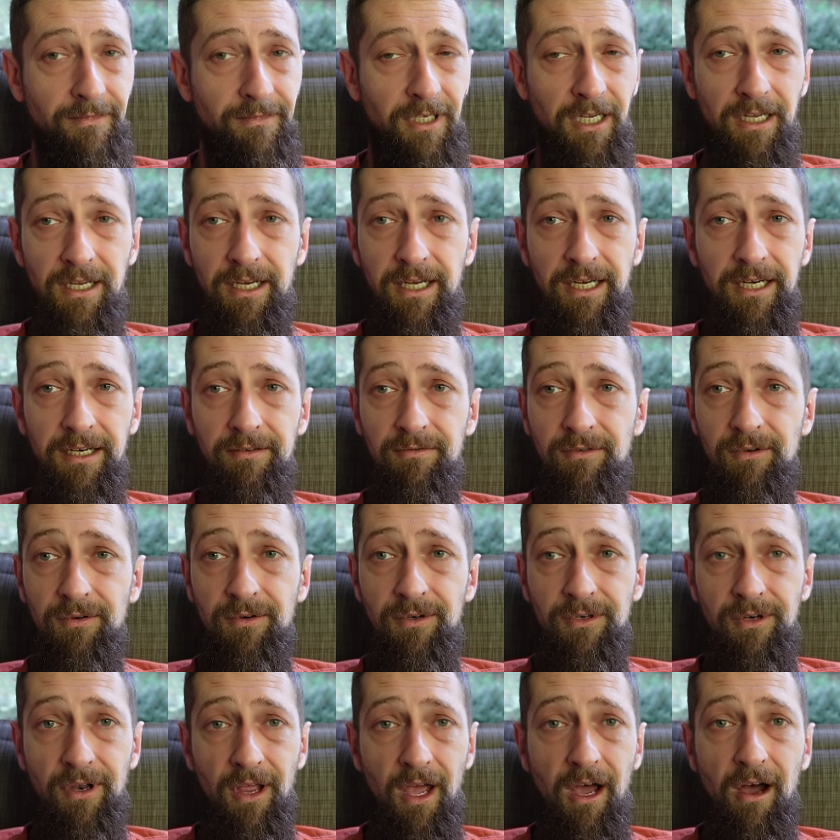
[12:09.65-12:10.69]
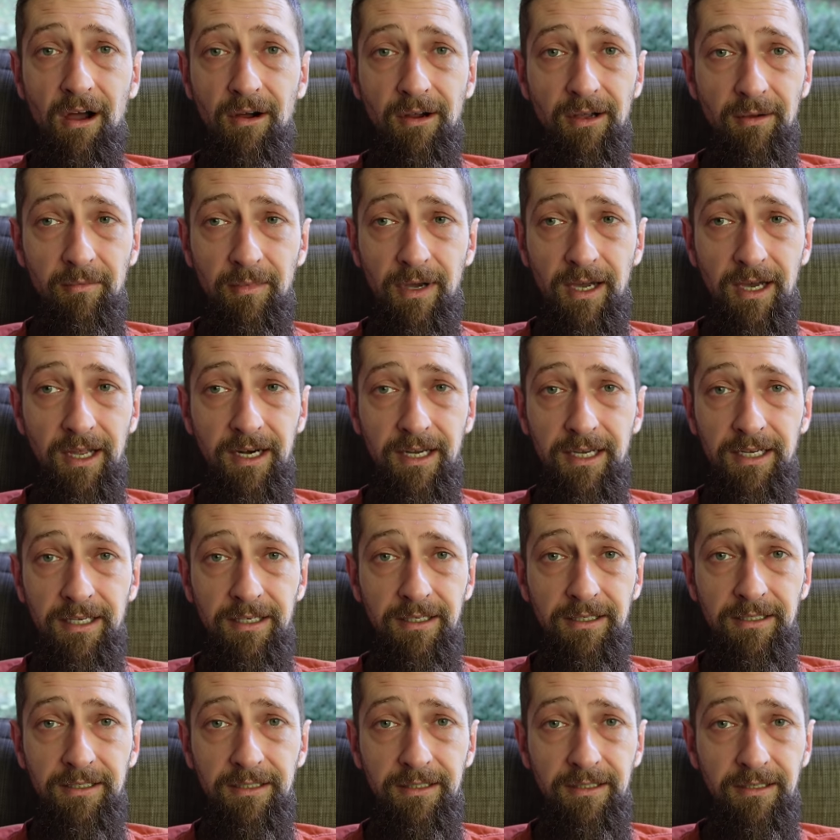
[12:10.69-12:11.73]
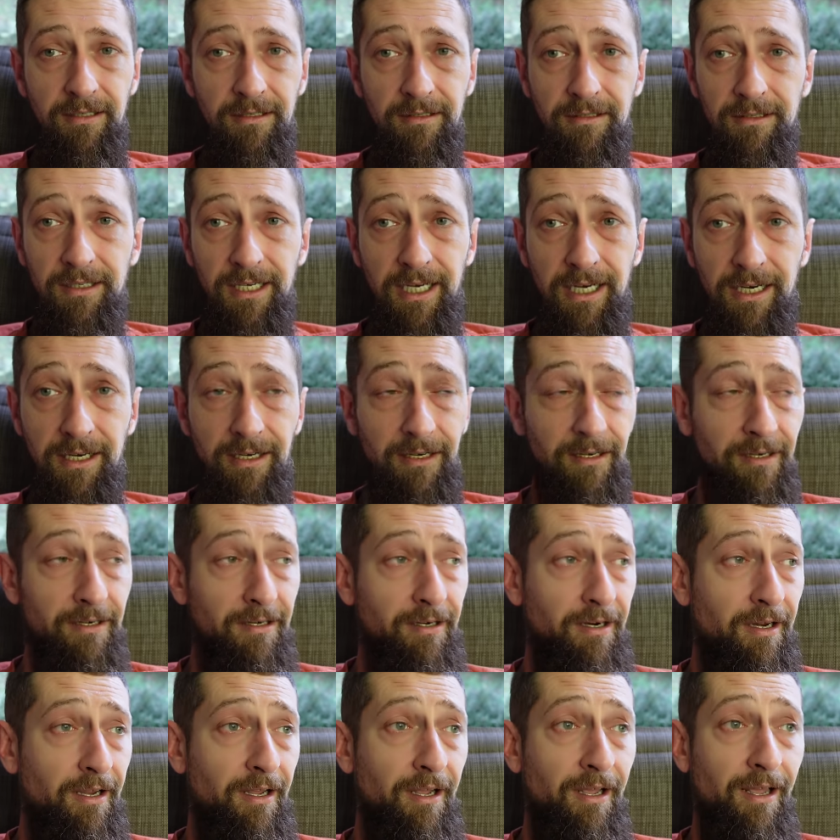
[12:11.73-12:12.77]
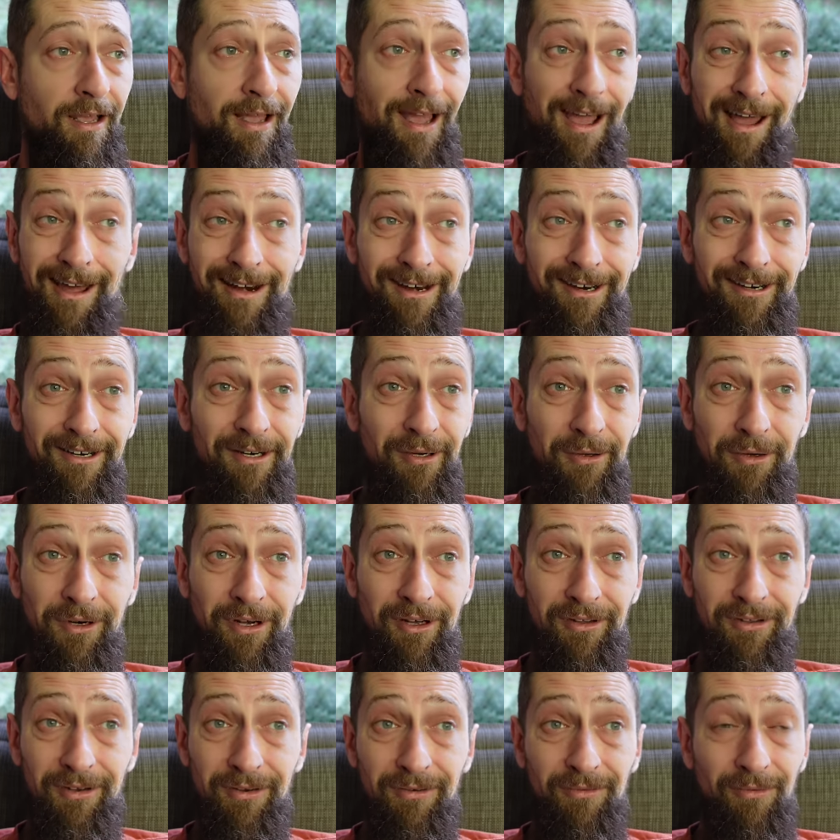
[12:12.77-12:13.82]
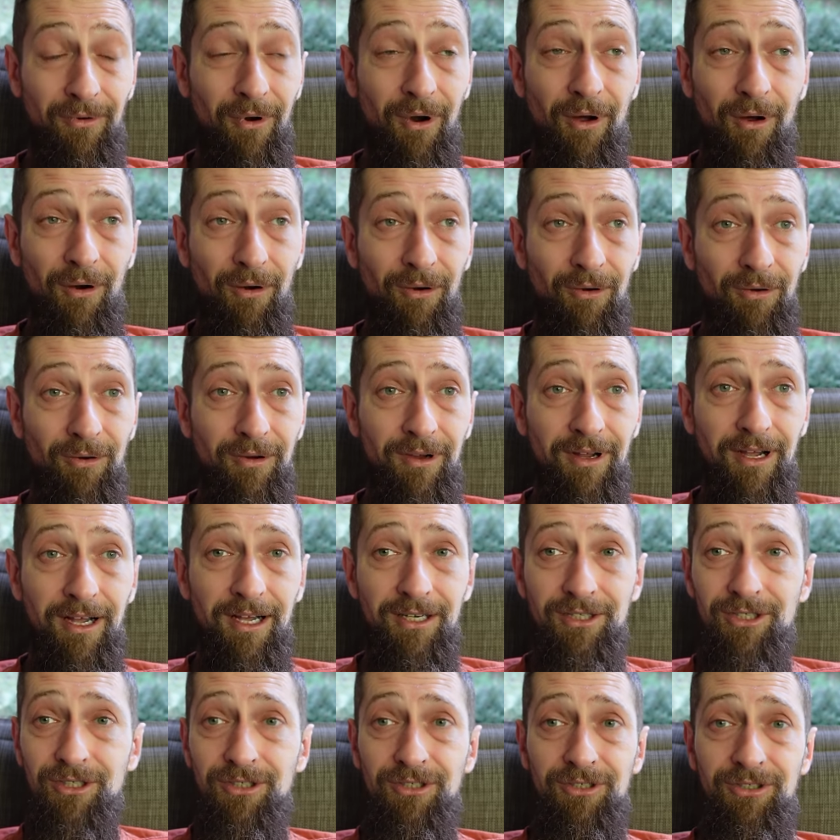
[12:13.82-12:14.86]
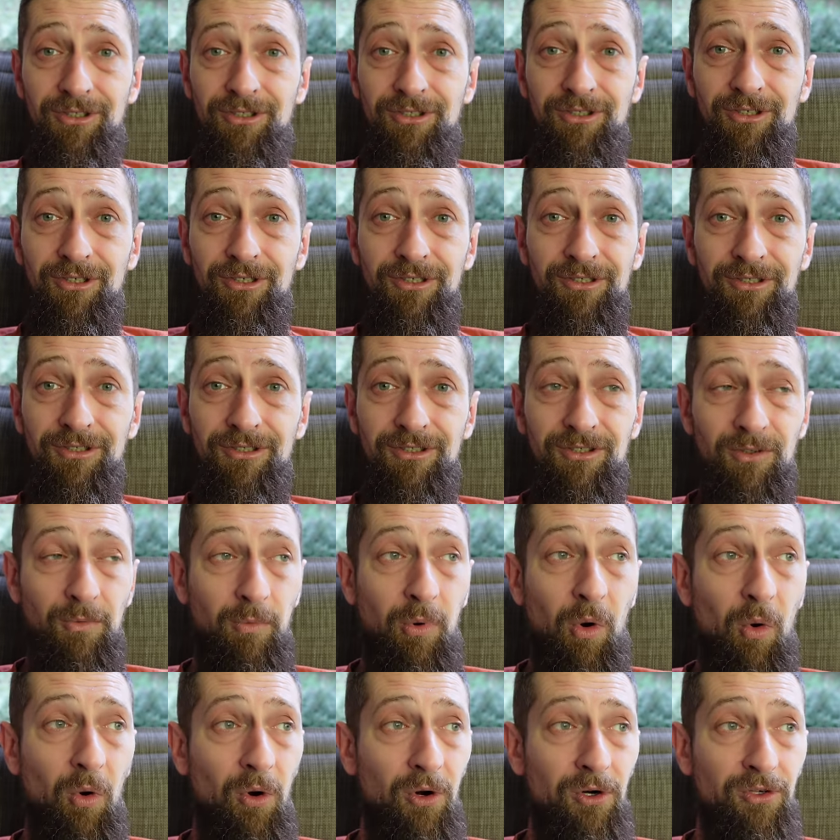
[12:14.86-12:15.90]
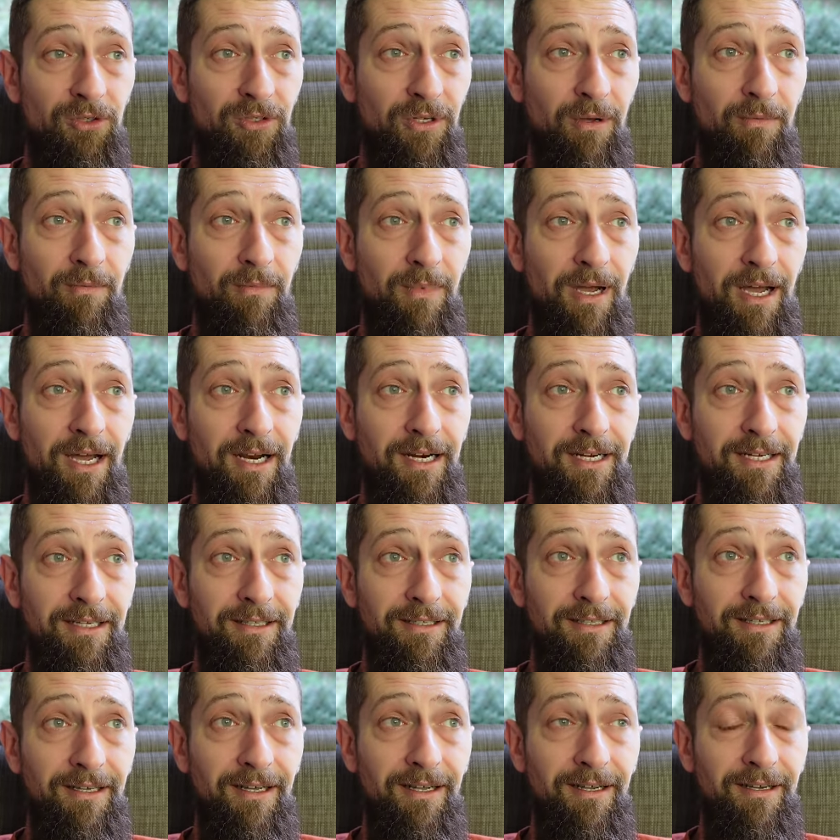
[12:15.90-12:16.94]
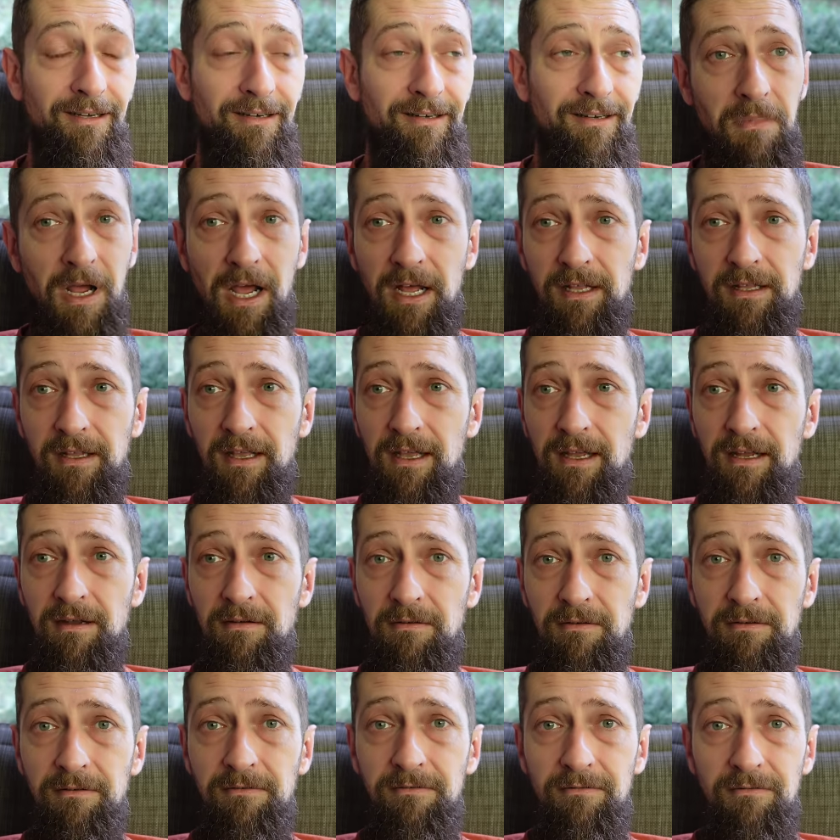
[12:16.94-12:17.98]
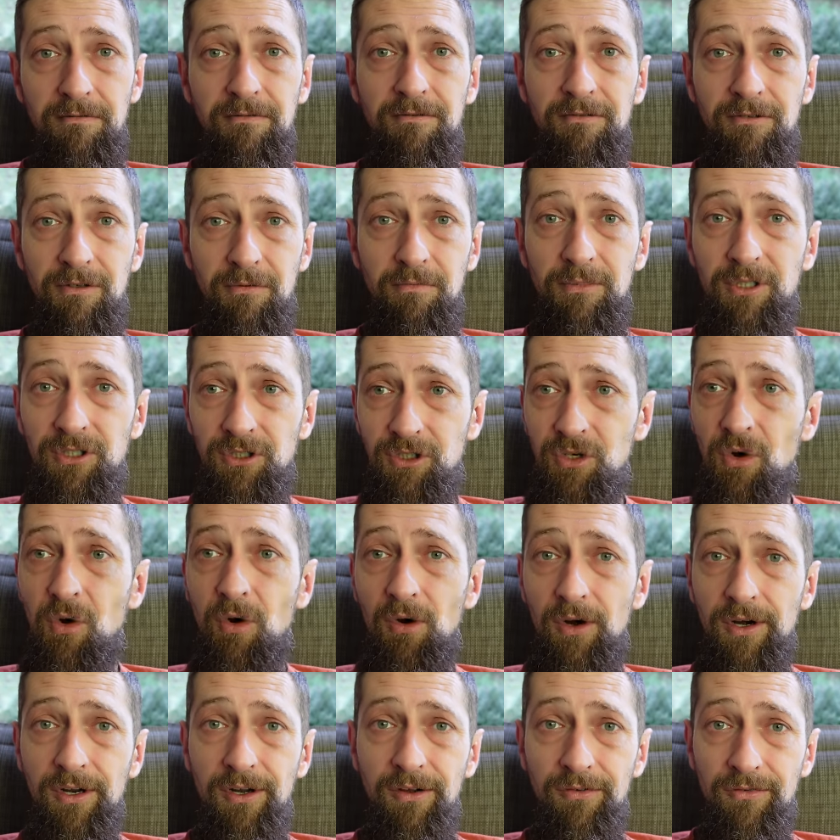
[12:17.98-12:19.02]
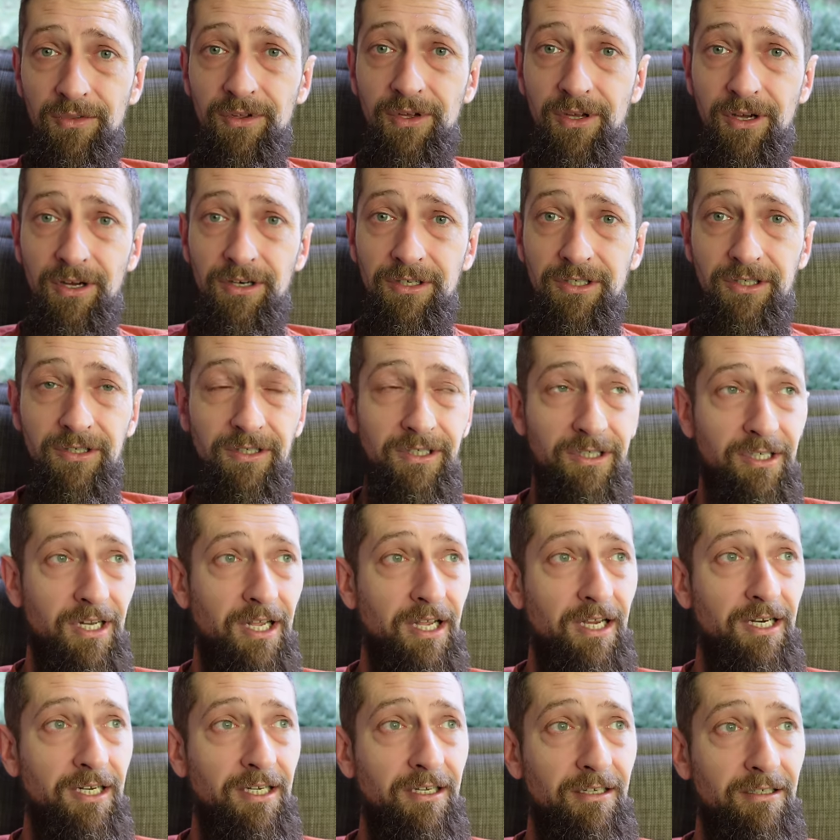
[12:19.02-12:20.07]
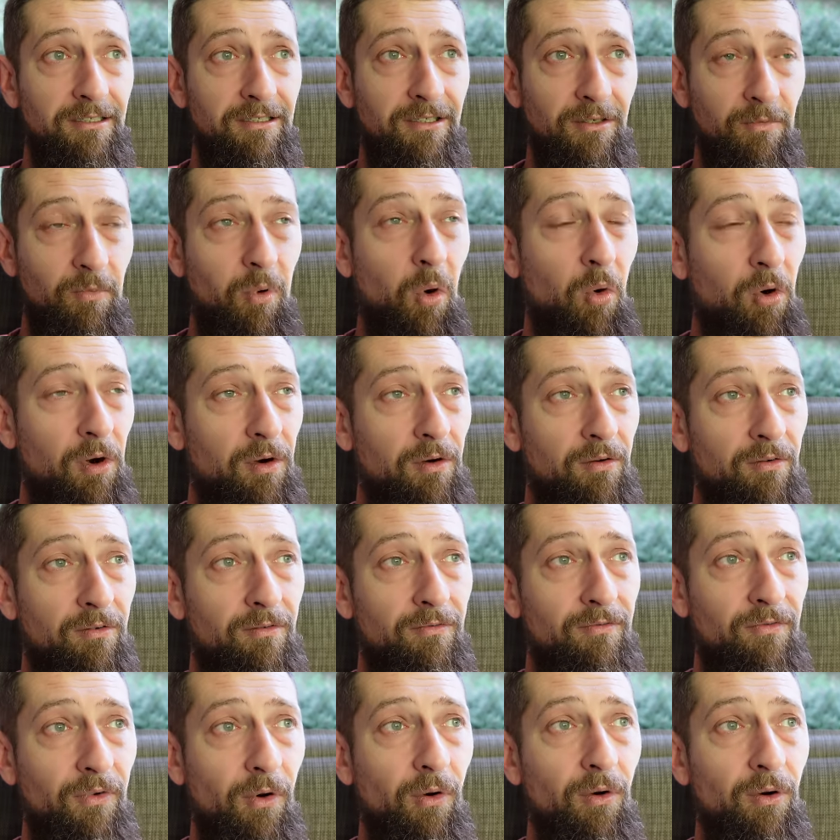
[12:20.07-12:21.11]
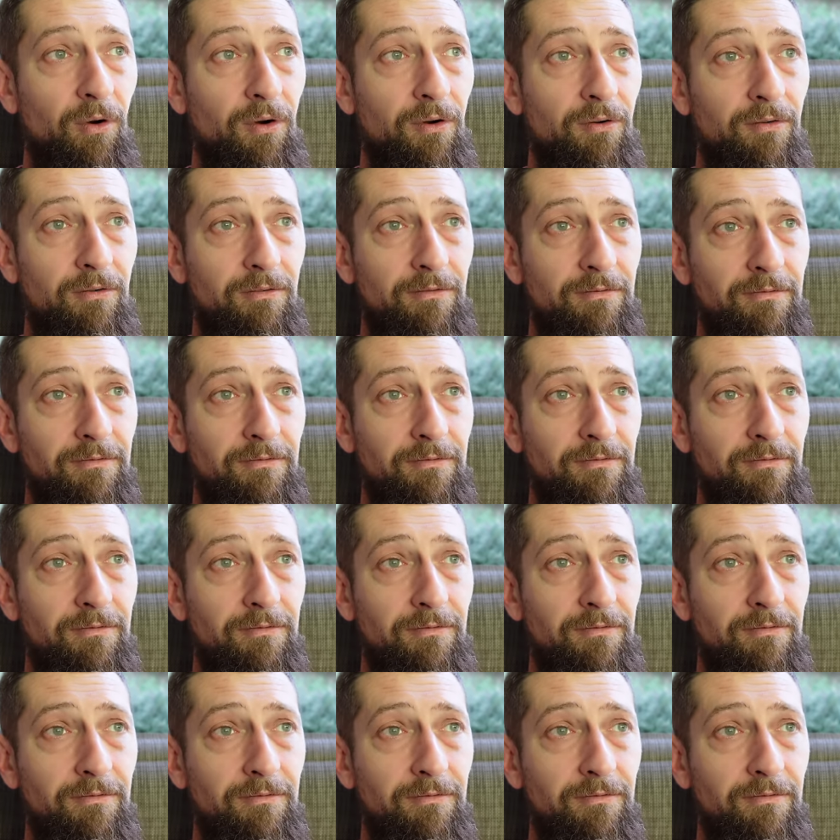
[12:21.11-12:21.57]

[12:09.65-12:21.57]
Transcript: I ain't even gonna talk about it on here. I didn't do nothing wrong. I just stood in support of somebody that I think the majority of the country stand in support for.